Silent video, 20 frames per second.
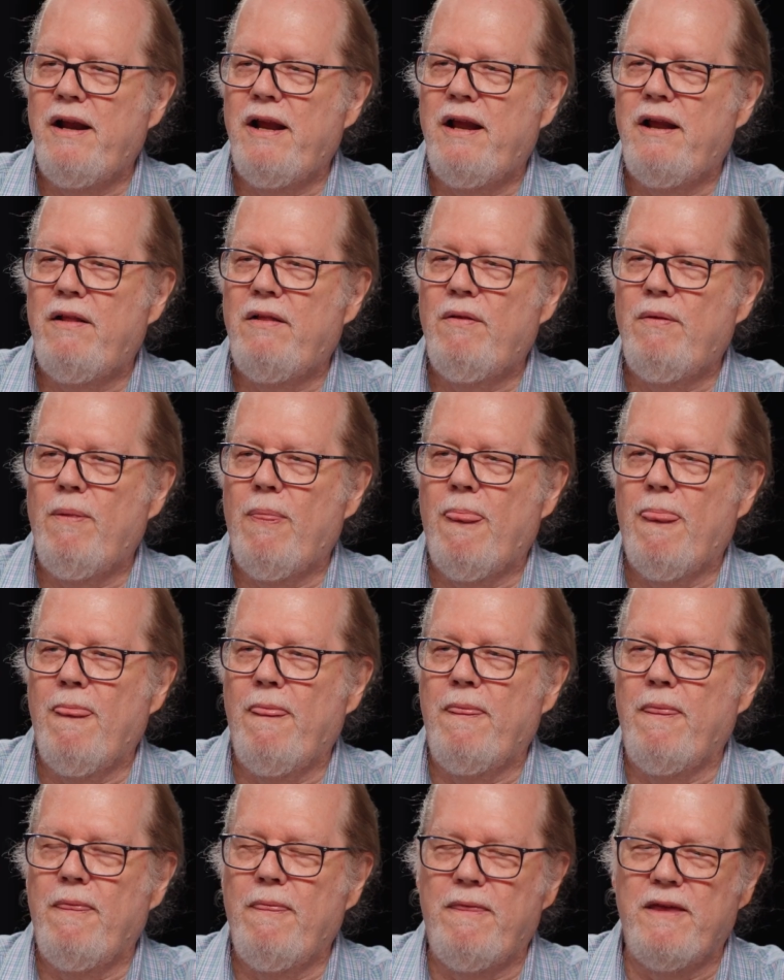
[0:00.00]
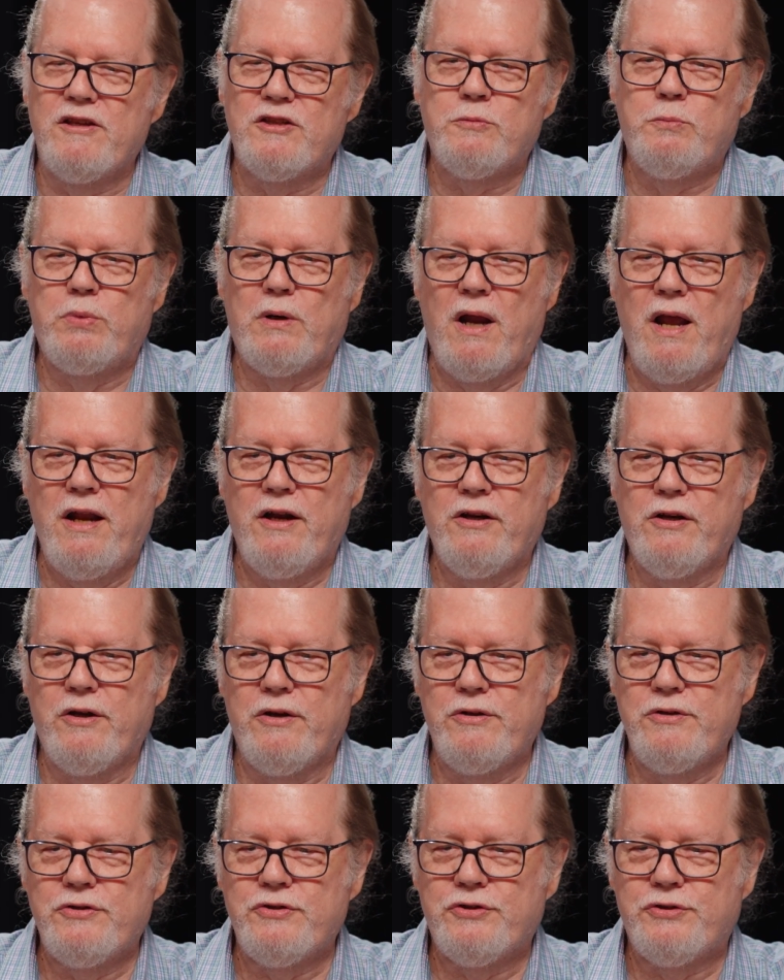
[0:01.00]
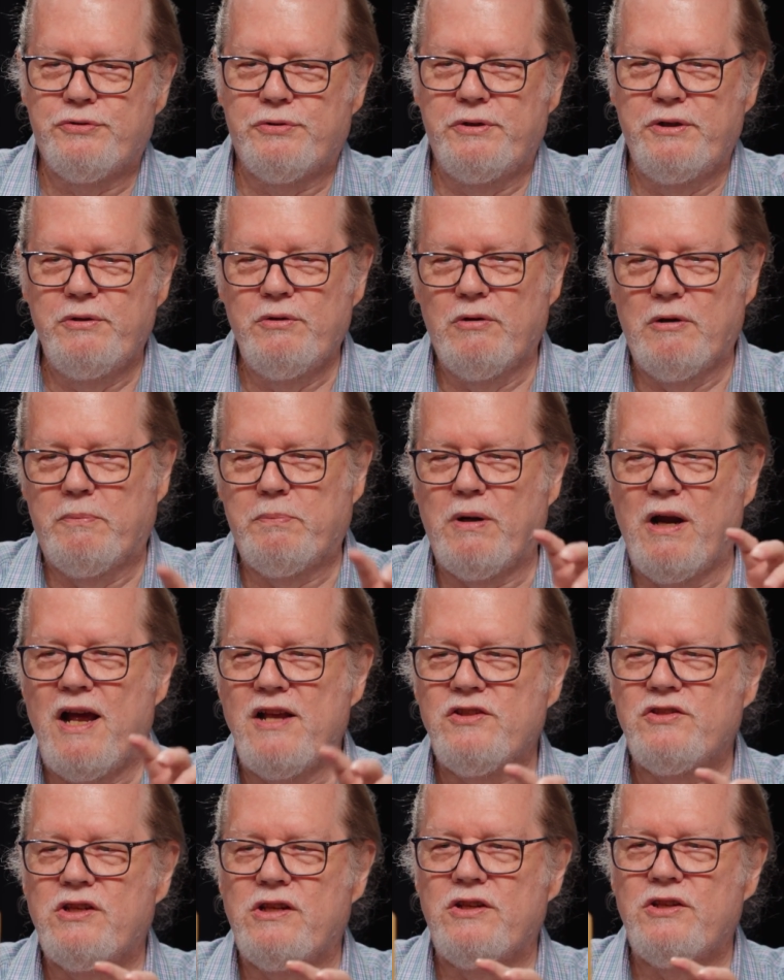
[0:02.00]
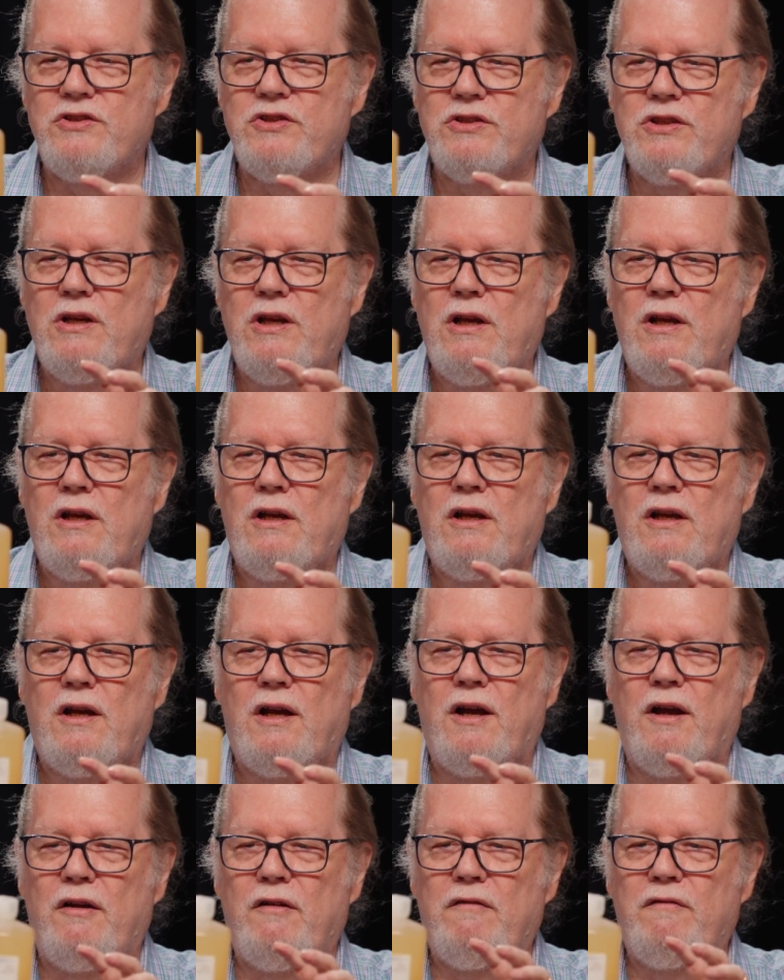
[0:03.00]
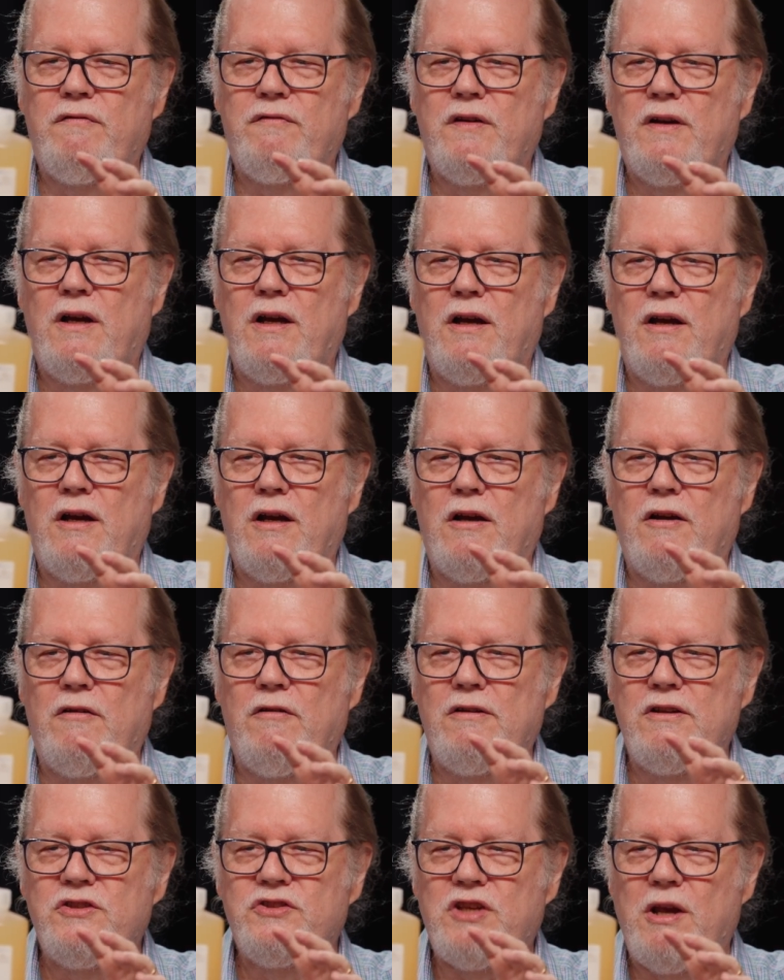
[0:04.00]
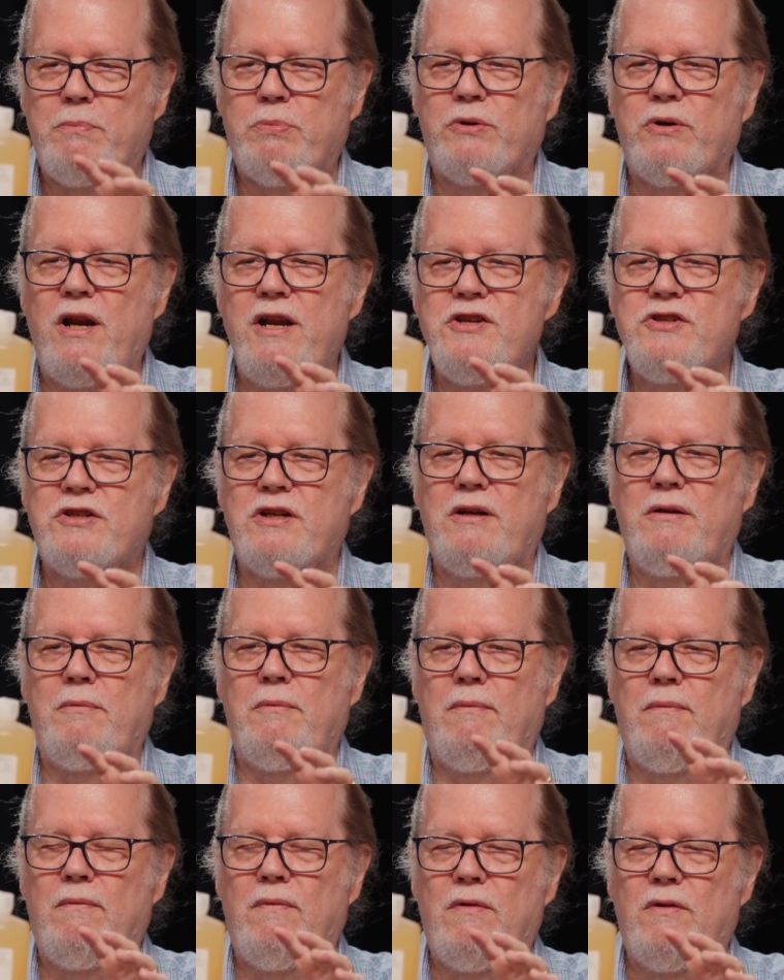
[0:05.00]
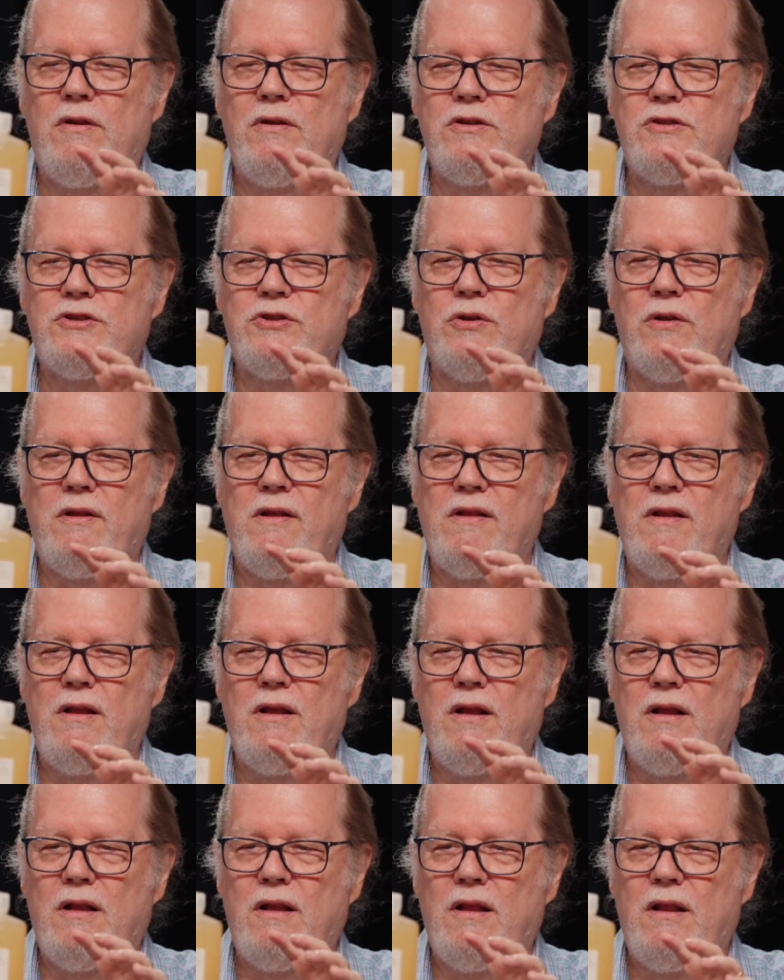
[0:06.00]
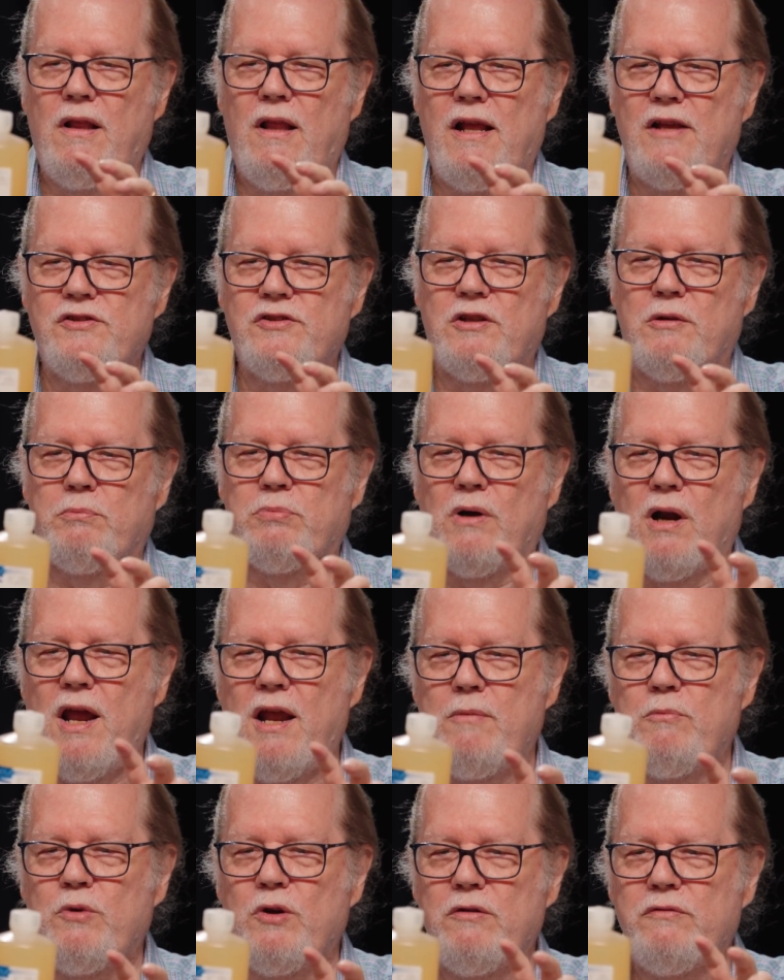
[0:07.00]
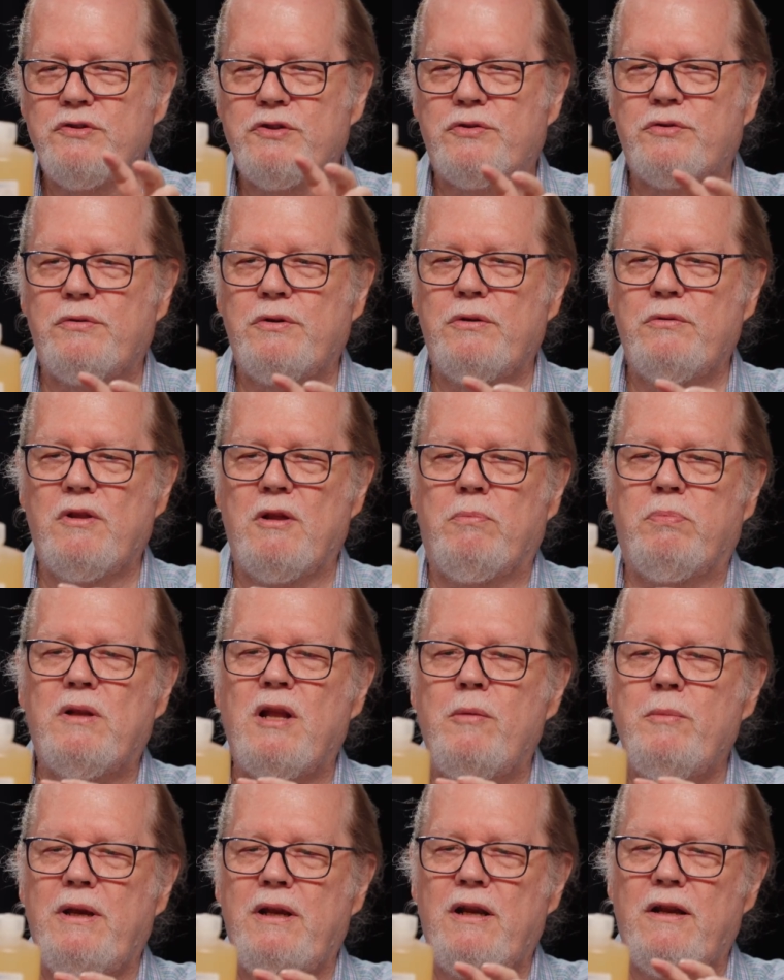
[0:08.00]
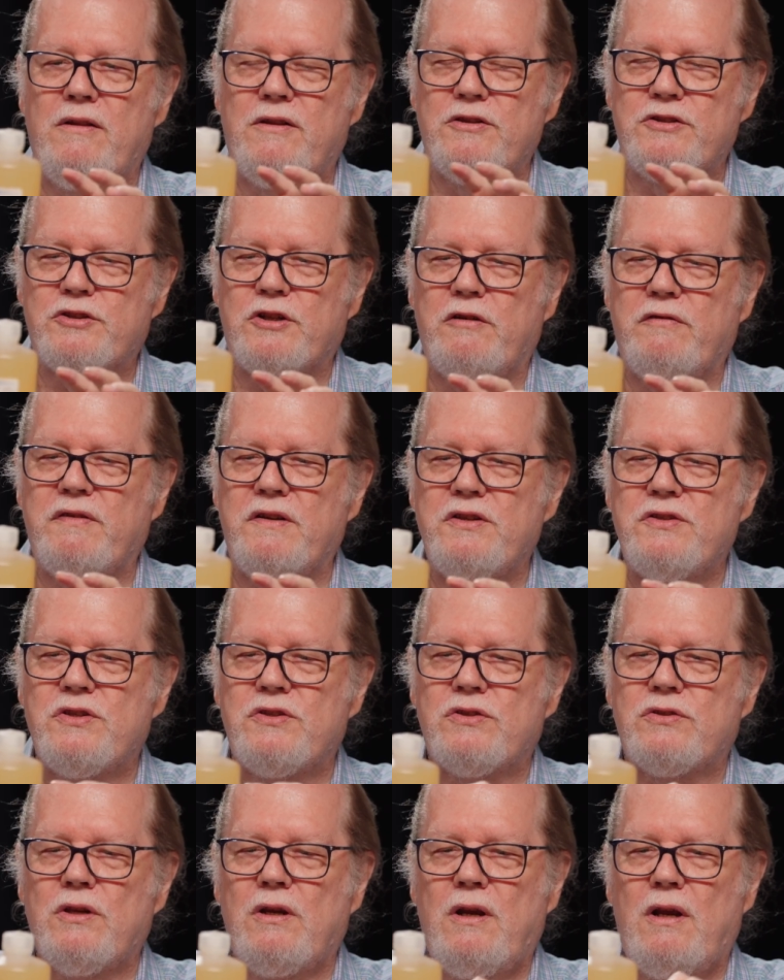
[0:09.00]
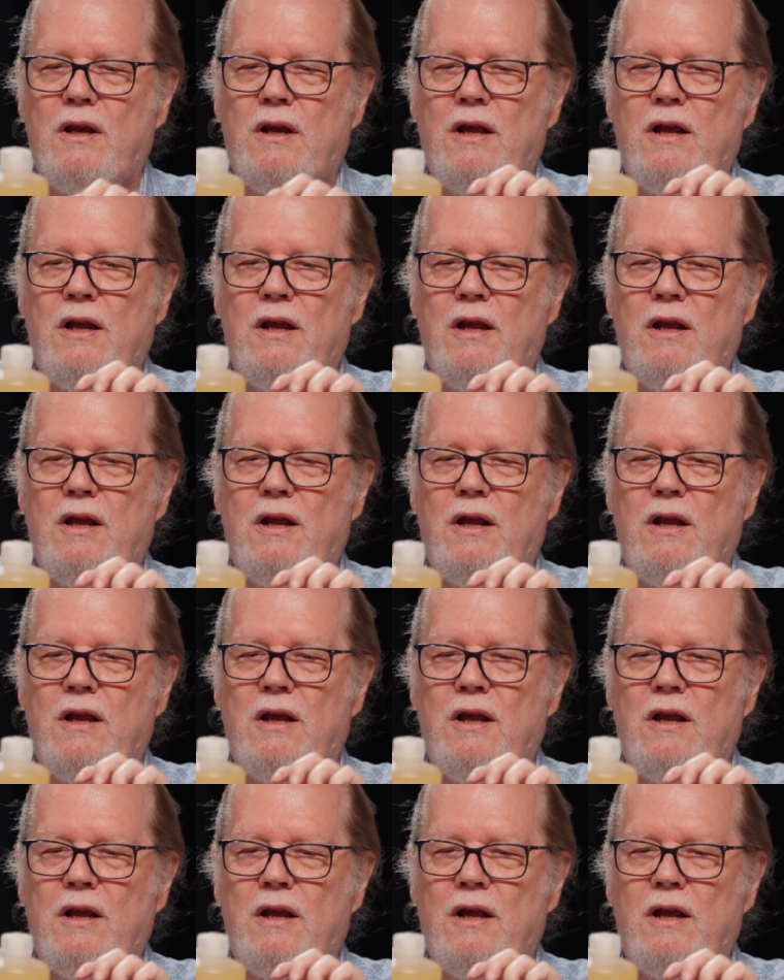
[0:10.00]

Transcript: And this brine goes through a process of separation so that as the brine moves through the plumbing at the surface,